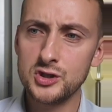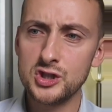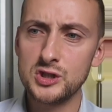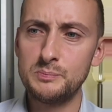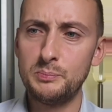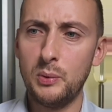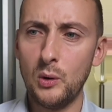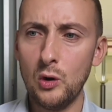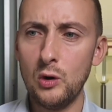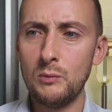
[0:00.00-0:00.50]

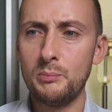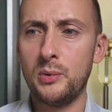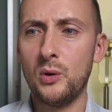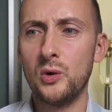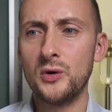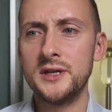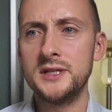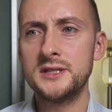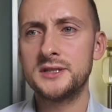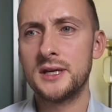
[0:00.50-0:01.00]

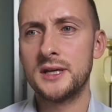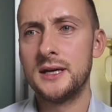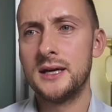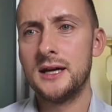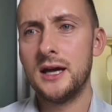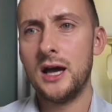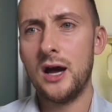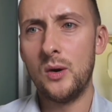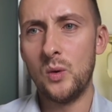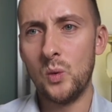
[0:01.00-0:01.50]
Sport Boys
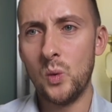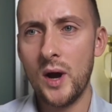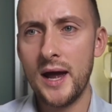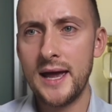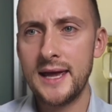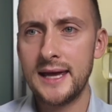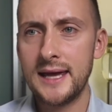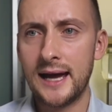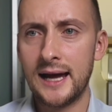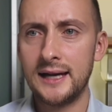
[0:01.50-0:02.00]

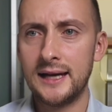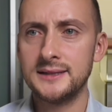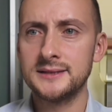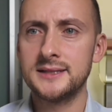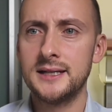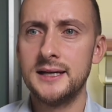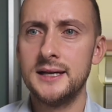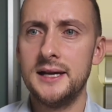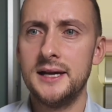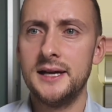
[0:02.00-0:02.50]
away
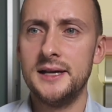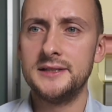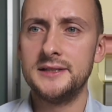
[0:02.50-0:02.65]
at